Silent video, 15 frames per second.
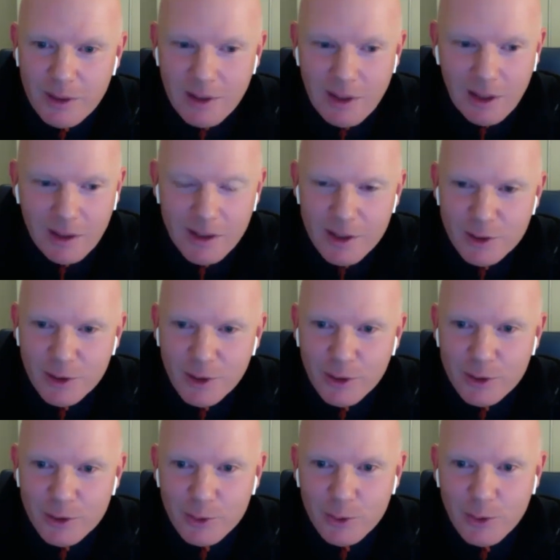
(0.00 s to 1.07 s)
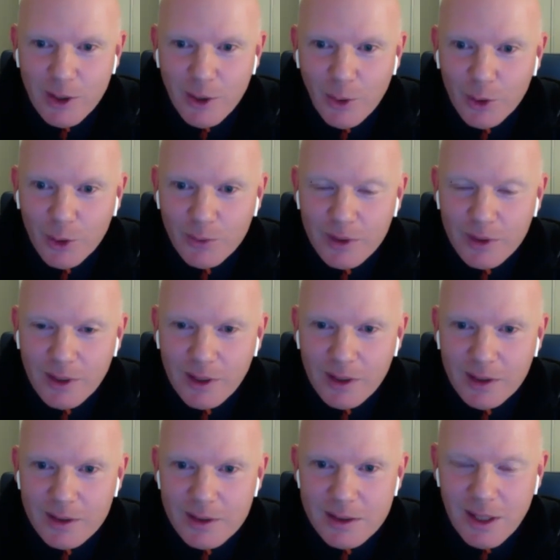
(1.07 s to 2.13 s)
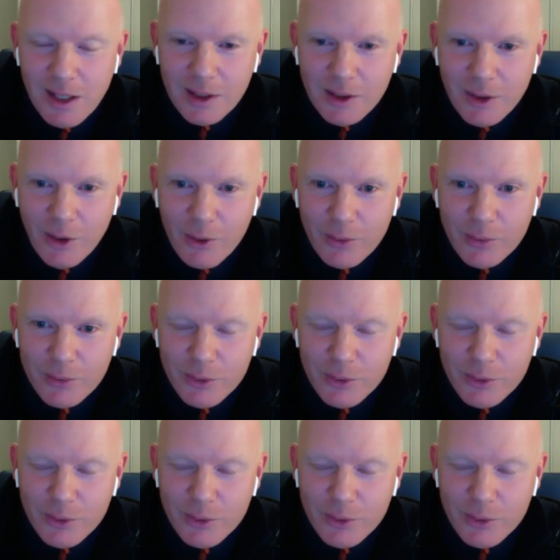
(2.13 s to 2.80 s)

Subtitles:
killing each other to get a hold of it and sell it off